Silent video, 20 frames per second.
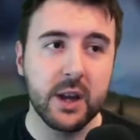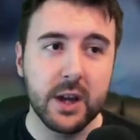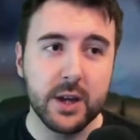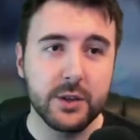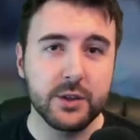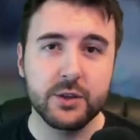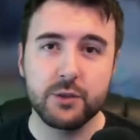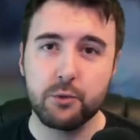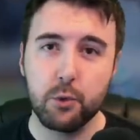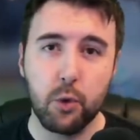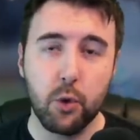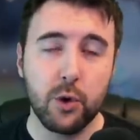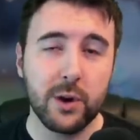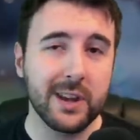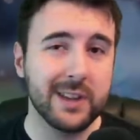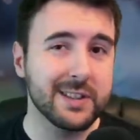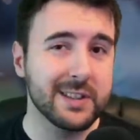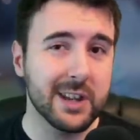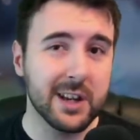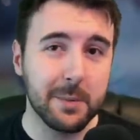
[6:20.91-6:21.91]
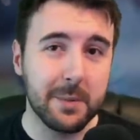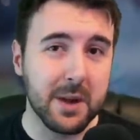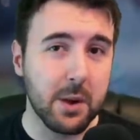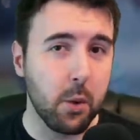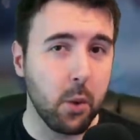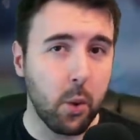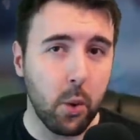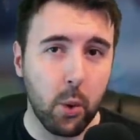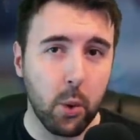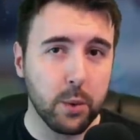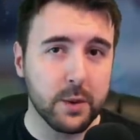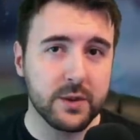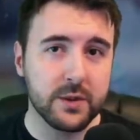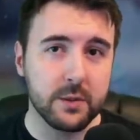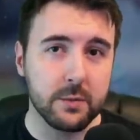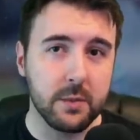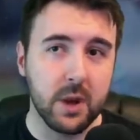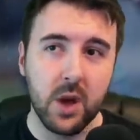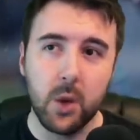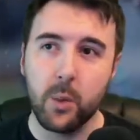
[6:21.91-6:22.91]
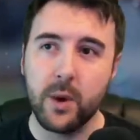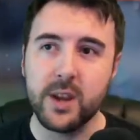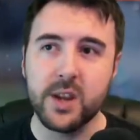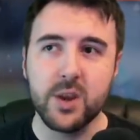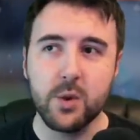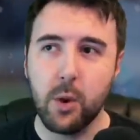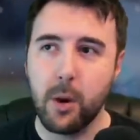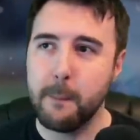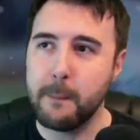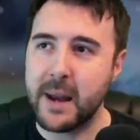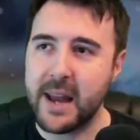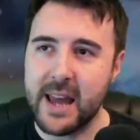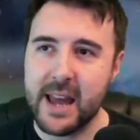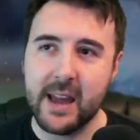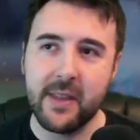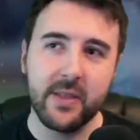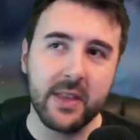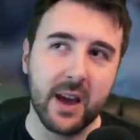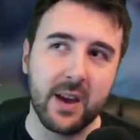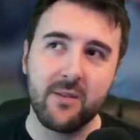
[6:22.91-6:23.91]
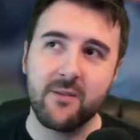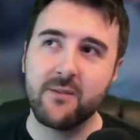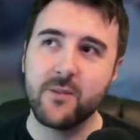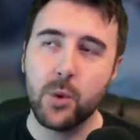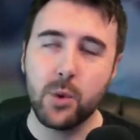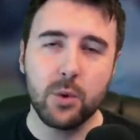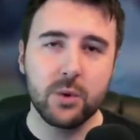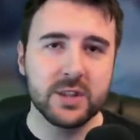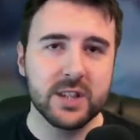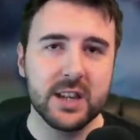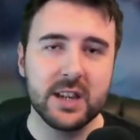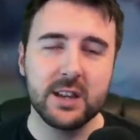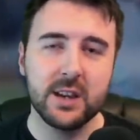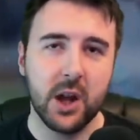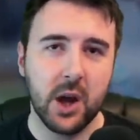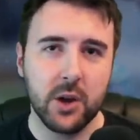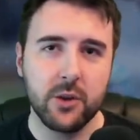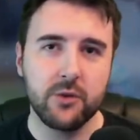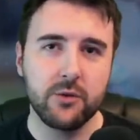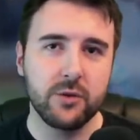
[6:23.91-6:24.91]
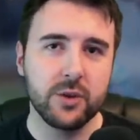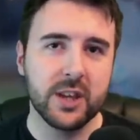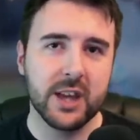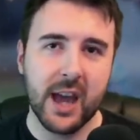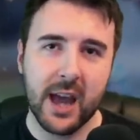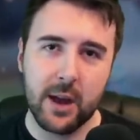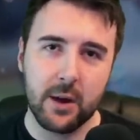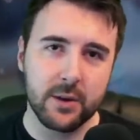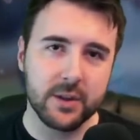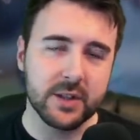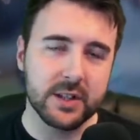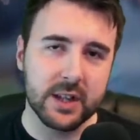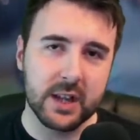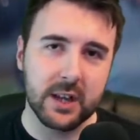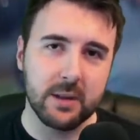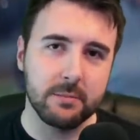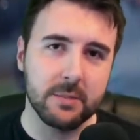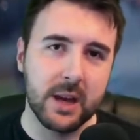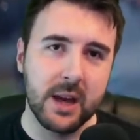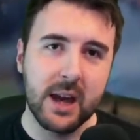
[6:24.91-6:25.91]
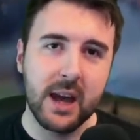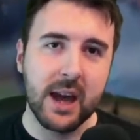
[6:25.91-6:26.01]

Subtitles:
Skrorg is going to be awesome when you are playing that 1400 chaos team